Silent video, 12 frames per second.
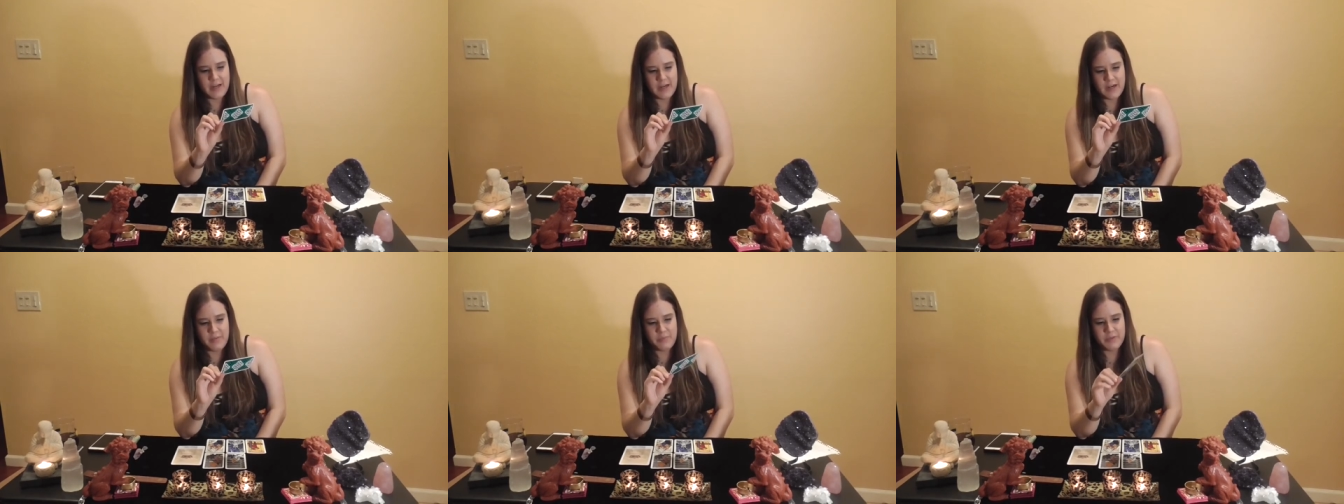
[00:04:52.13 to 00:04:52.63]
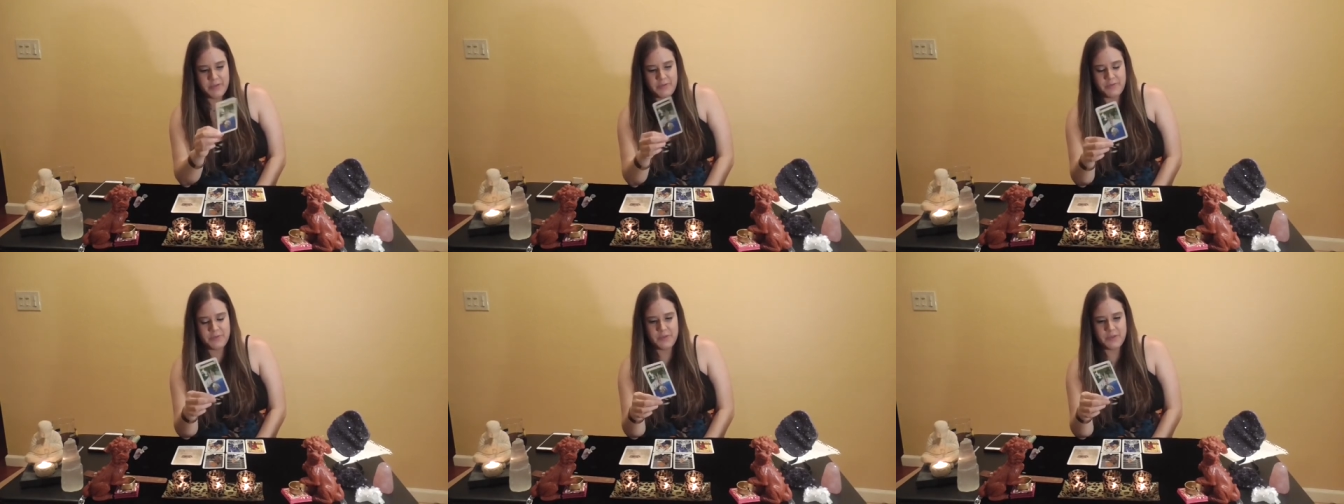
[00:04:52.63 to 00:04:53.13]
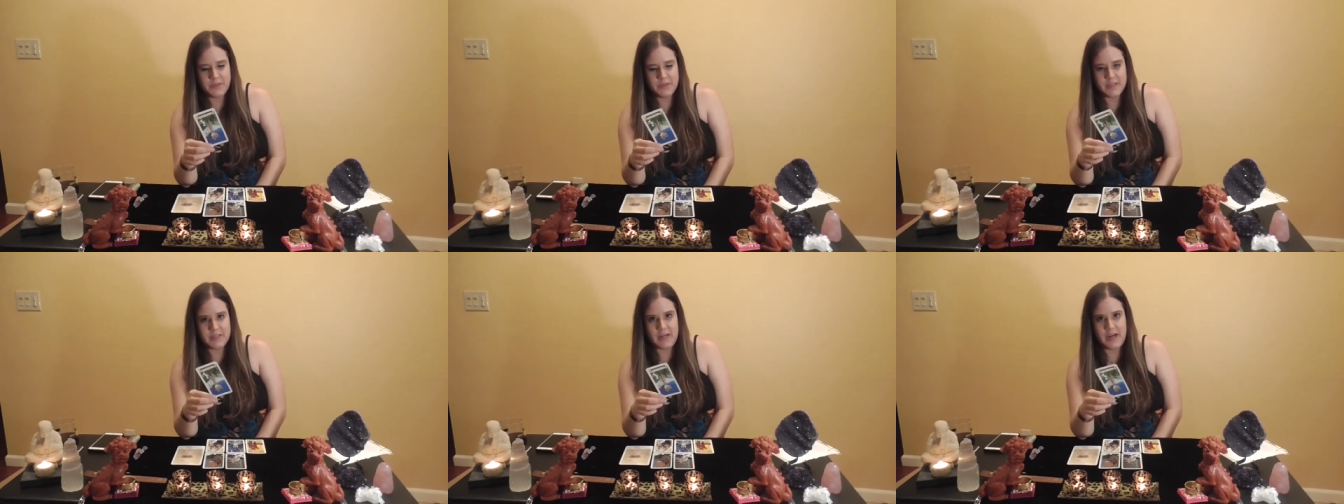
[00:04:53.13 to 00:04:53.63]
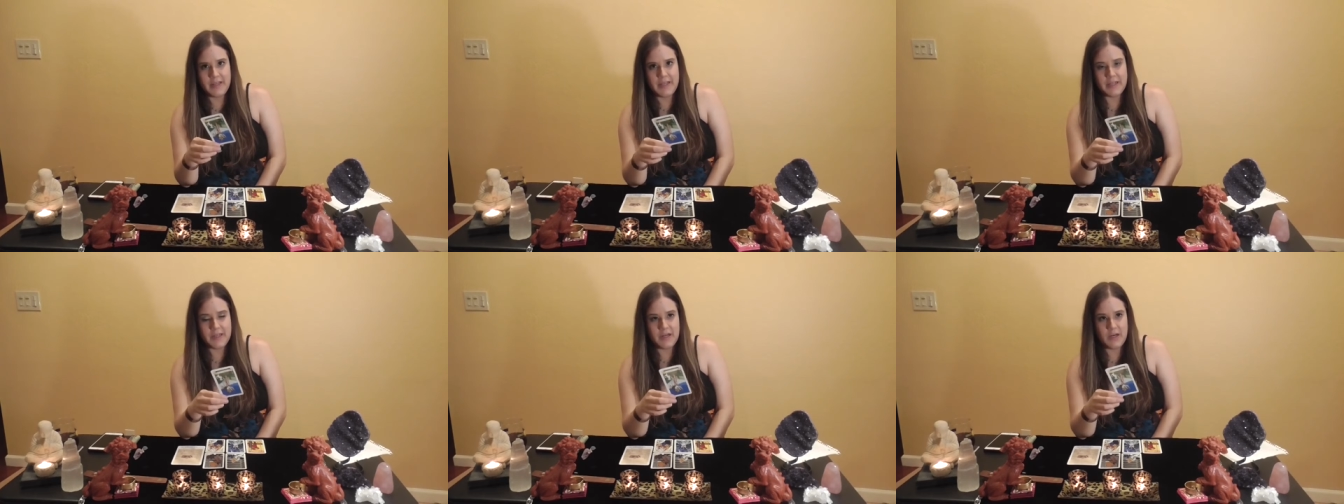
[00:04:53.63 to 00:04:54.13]
But the Fool is not
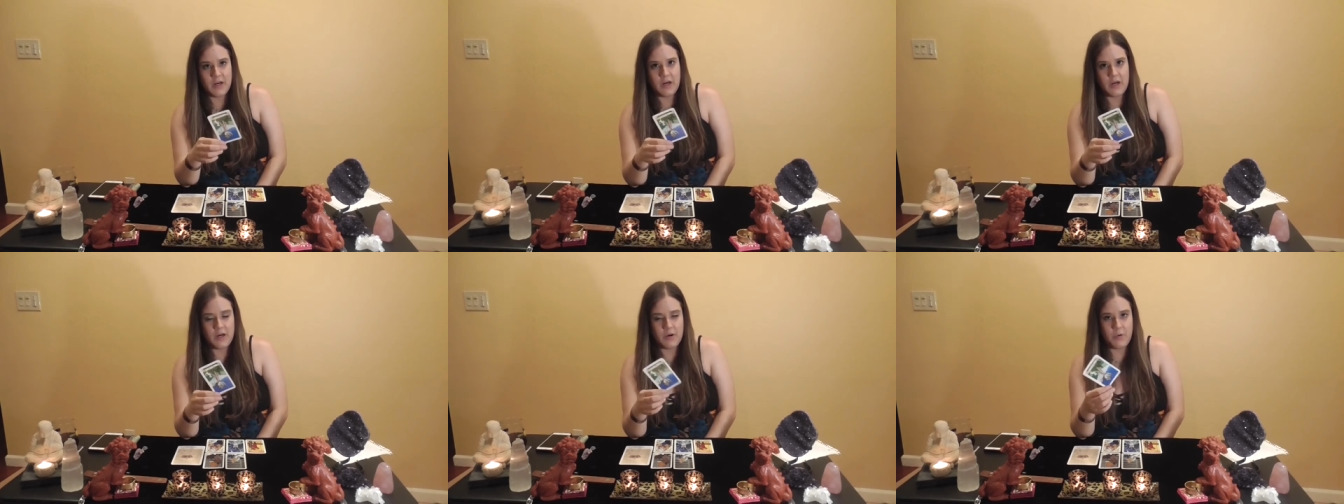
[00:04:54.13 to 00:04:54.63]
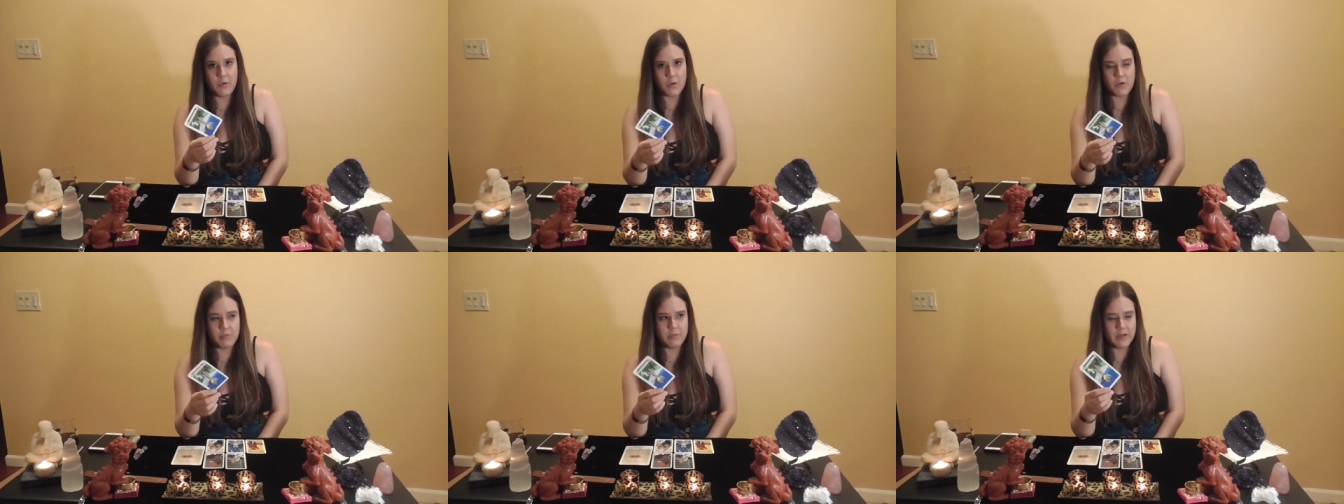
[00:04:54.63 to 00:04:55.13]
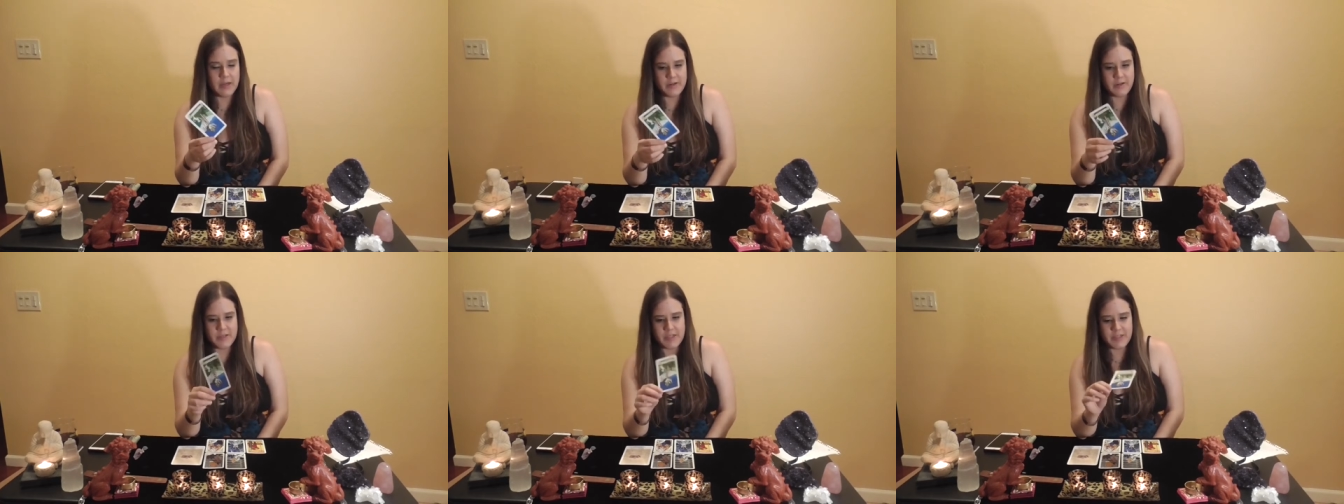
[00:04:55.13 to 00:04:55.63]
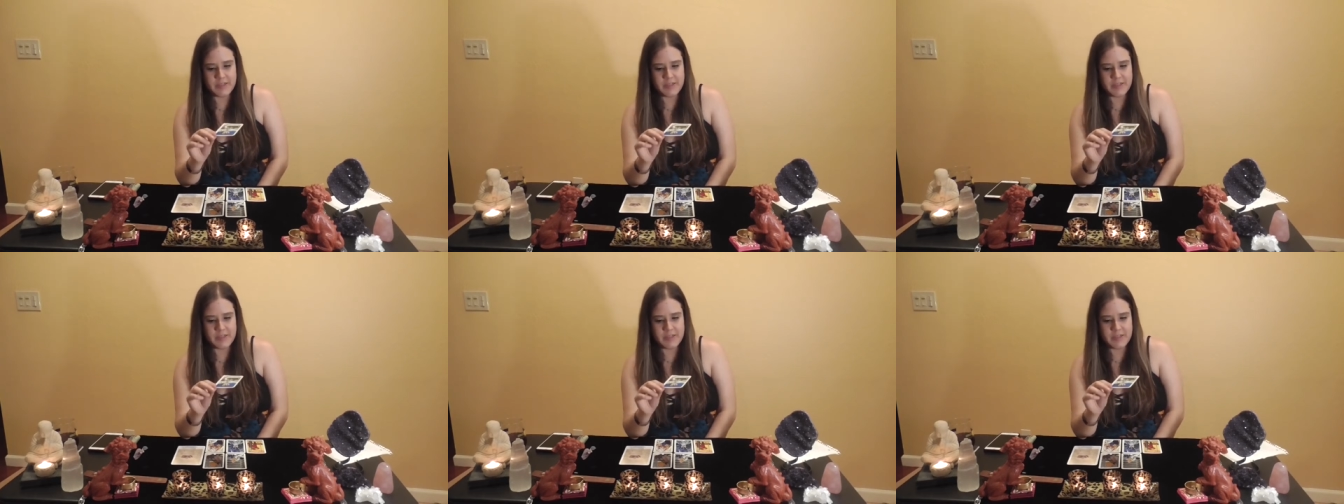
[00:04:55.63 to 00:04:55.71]
like a horrible energy.